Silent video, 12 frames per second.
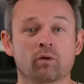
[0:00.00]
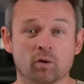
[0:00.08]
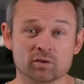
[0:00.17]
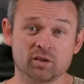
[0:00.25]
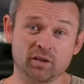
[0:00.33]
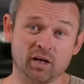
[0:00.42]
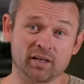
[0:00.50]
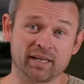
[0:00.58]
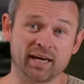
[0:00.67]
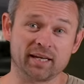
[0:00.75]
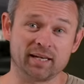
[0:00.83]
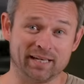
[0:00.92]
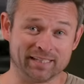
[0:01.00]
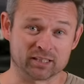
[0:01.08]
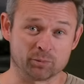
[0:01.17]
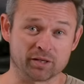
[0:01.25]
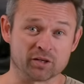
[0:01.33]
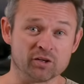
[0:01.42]
We're also going to get a
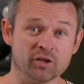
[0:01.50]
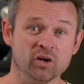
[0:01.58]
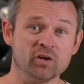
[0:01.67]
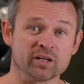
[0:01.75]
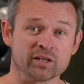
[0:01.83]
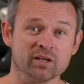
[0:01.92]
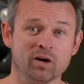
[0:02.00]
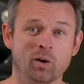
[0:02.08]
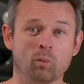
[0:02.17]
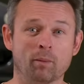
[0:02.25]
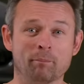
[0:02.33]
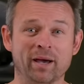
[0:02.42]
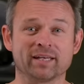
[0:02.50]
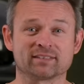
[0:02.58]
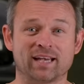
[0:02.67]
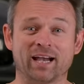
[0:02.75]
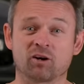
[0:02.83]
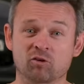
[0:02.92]
little bit nerdy on what
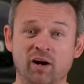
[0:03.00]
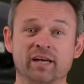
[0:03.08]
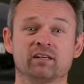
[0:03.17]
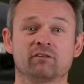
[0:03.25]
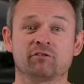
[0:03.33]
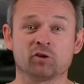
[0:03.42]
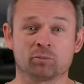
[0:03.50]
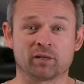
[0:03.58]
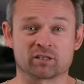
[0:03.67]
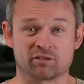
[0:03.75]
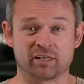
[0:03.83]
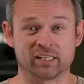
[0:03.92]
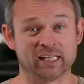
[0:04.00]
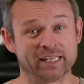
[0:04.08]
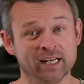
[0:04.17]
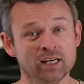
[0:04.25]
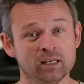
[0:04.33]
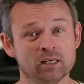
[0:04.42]
makes a great fuel pressure
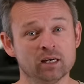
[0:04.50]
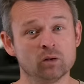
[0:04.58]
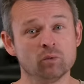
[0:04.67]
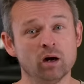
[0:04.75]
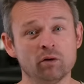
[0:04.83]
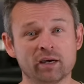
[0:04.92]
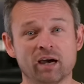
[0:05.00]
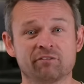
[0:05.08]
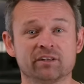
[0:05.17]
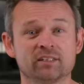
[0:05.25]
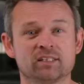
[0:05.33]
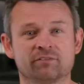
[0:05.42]
regulator while covering the